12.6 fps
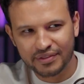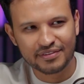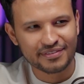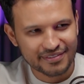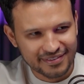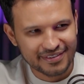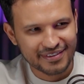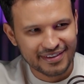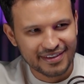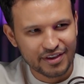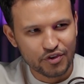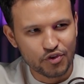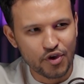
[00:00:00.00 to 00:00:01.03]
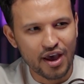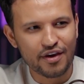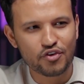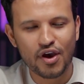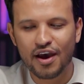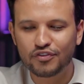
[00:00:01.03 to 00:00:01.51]
it. You
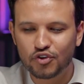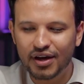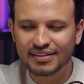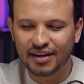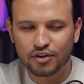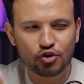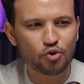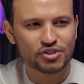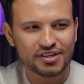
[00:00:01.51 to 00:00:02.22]
have to get those